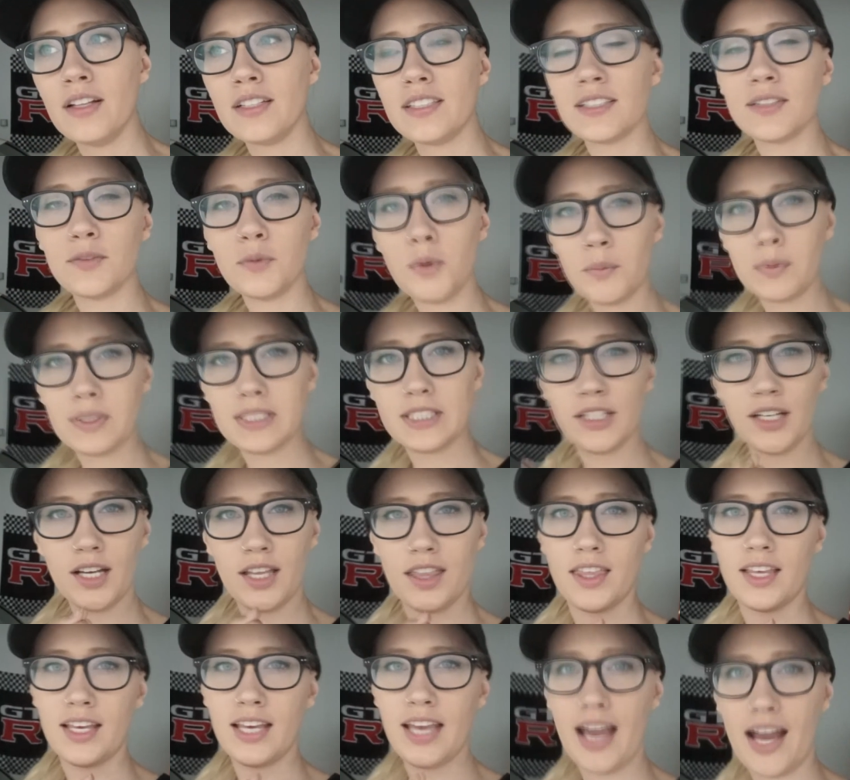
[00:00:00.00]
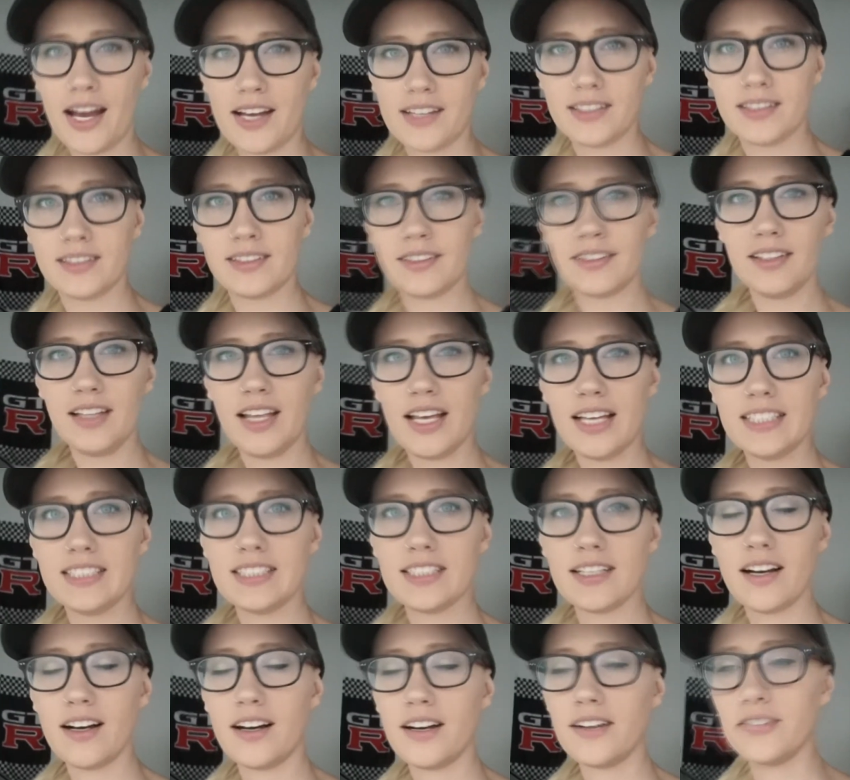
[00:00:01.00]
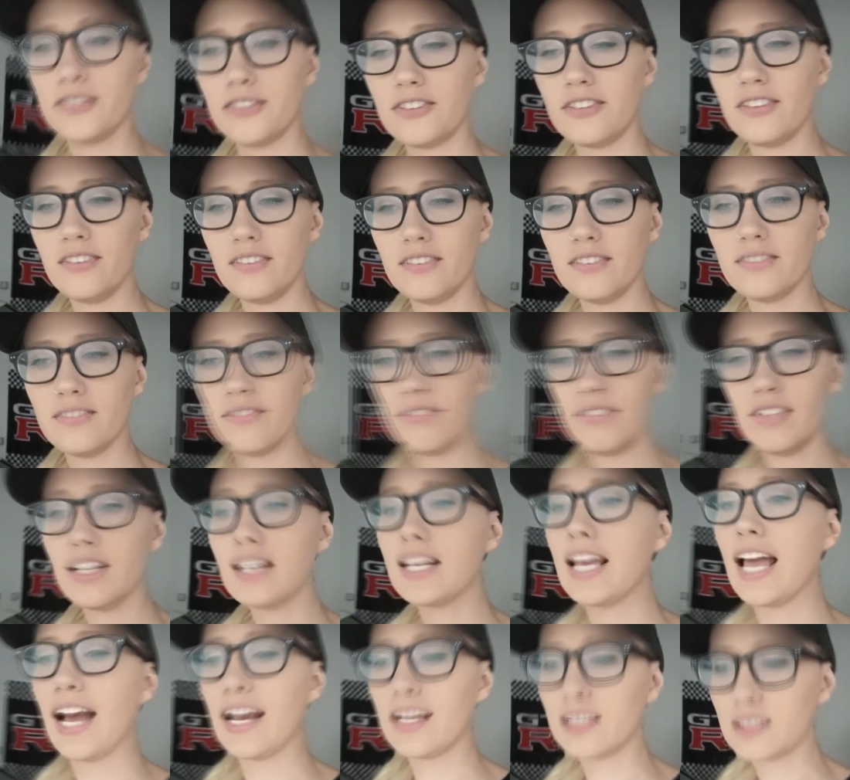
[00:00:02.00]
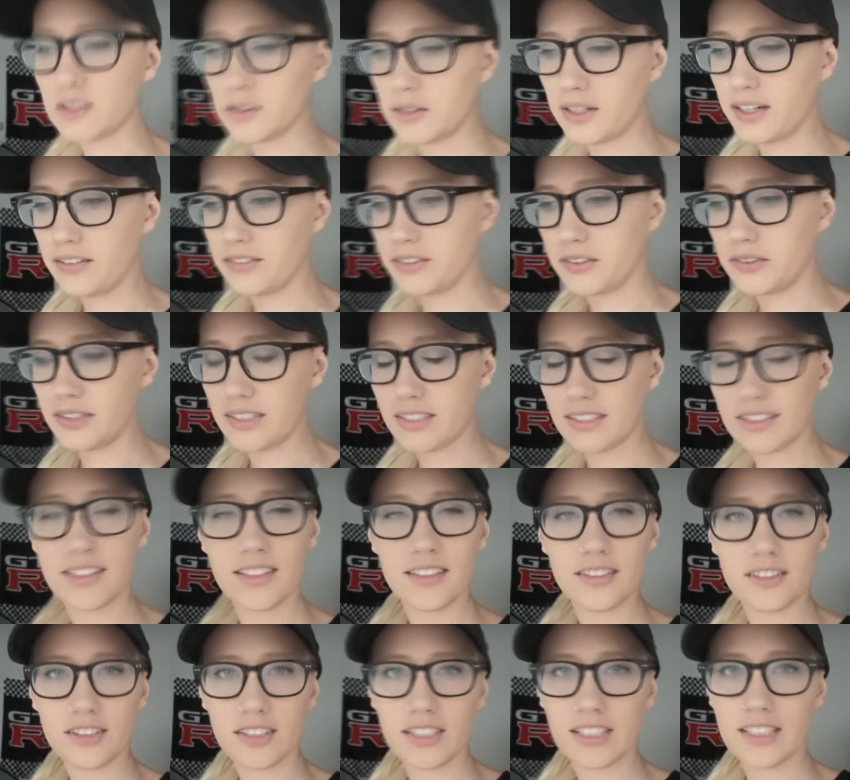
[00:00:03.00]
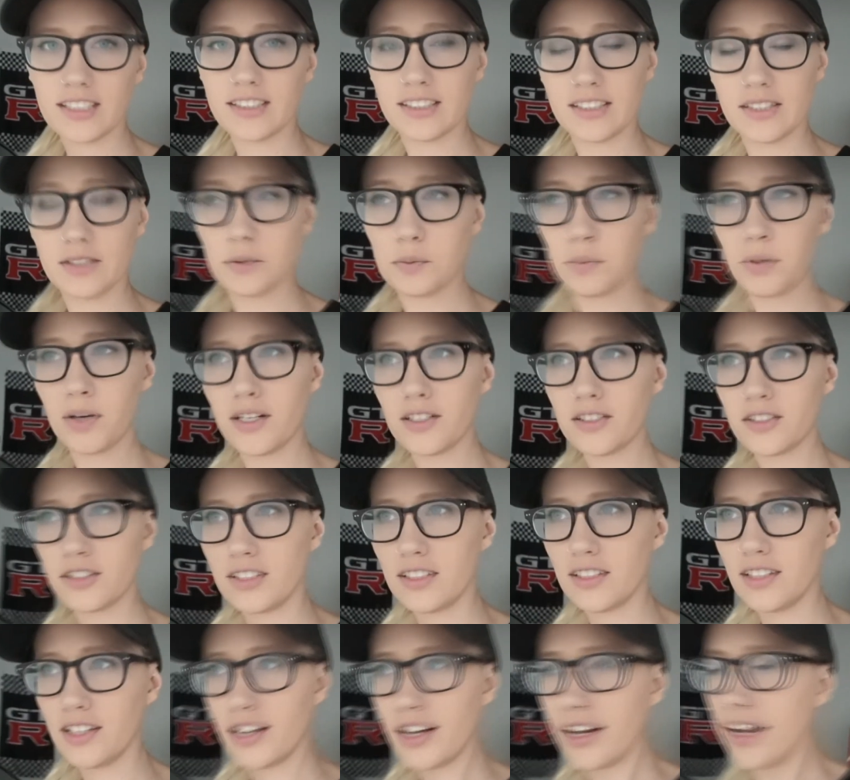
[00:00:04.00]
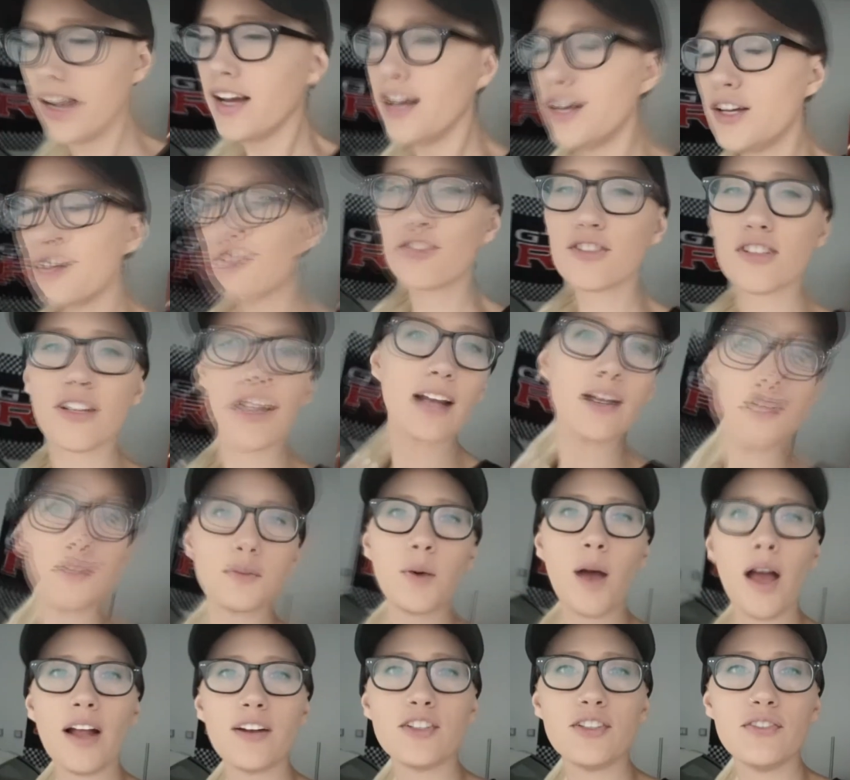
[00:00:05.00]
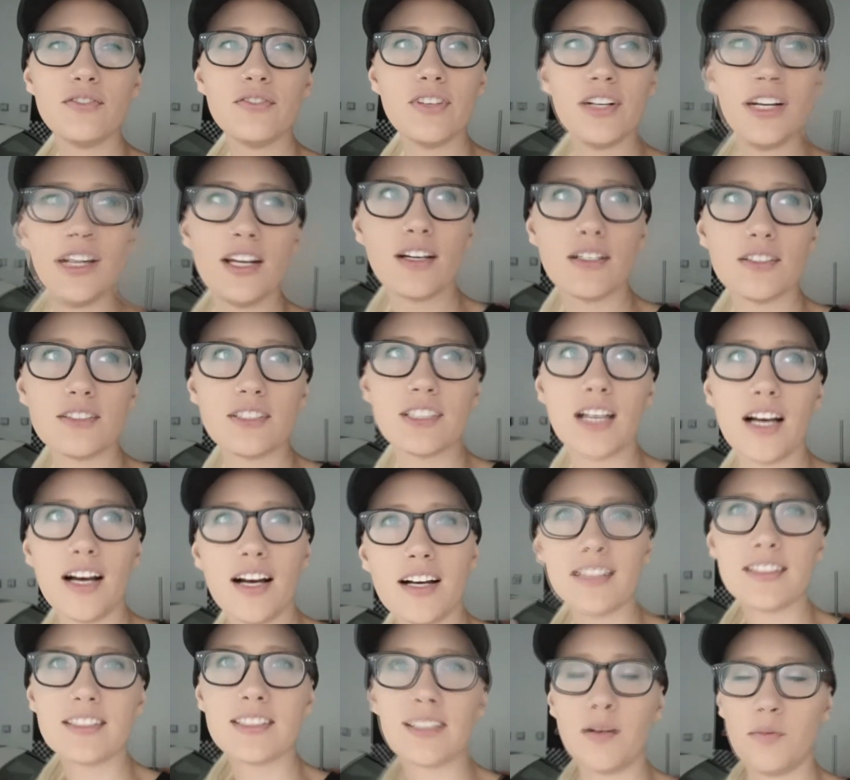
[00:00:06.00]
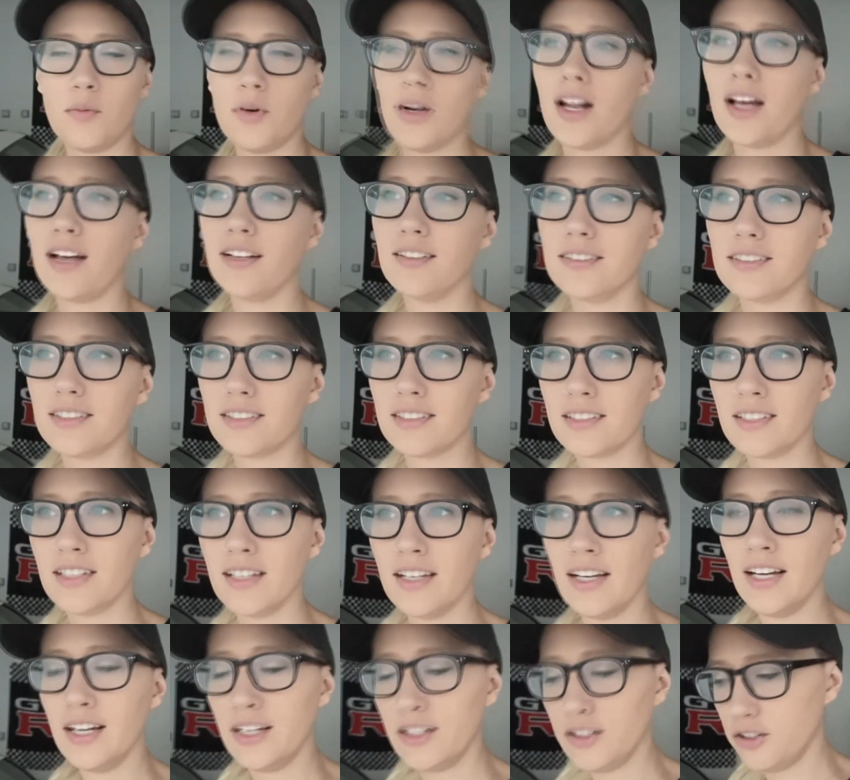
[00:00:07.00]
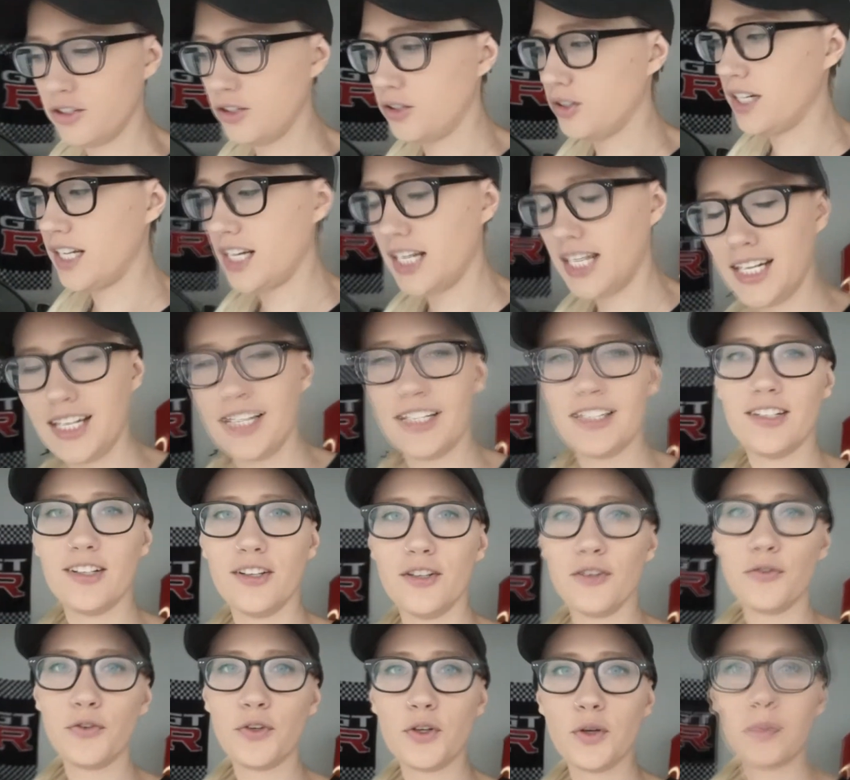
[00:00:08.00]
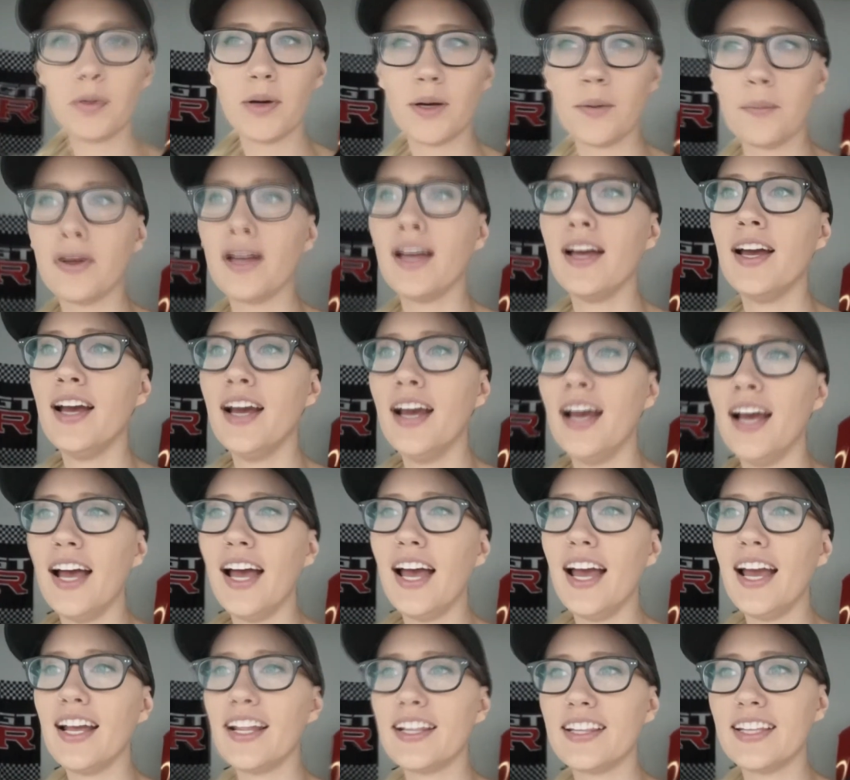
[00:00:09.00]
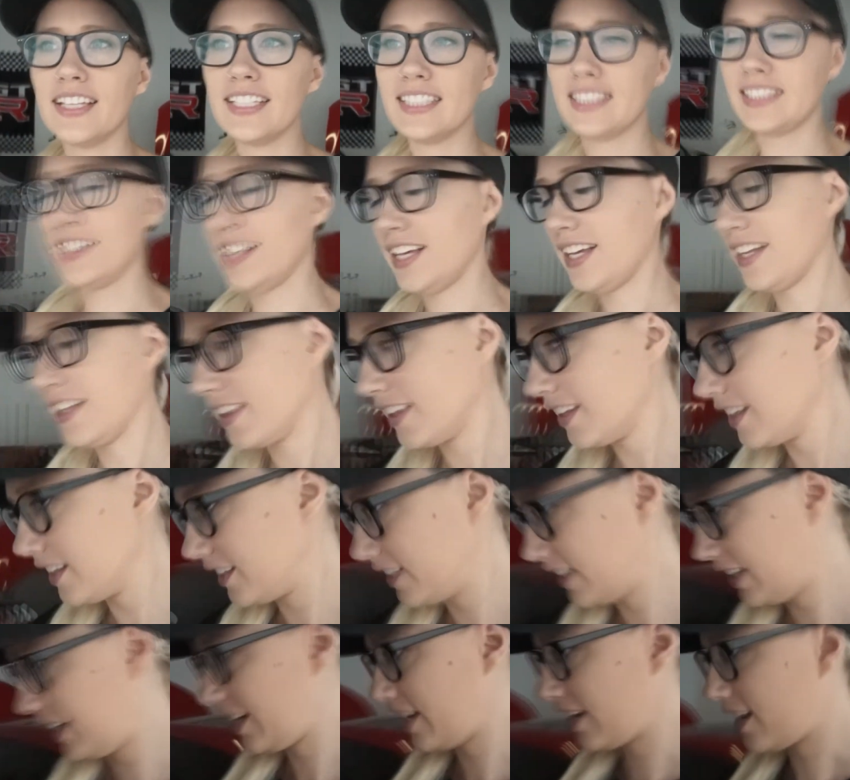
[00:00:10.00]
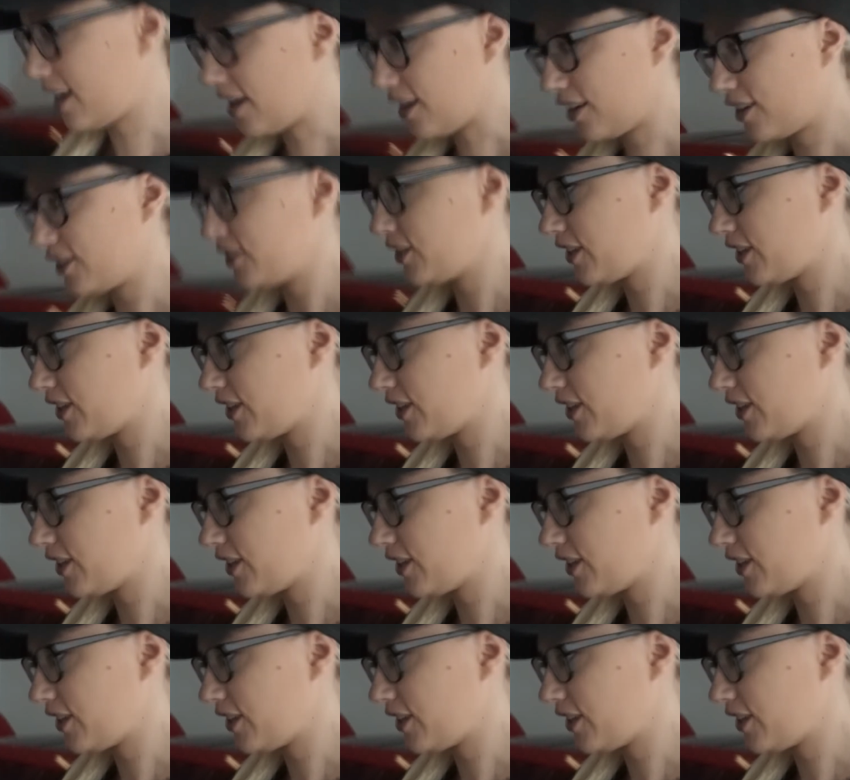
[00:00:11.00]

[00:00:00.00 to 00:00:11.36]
when we took the gas lines off, the gas went everywhere, essentially, because there's pressure in there. So I was watching videos on someone else, getting into the fuel pump, and they said literally all you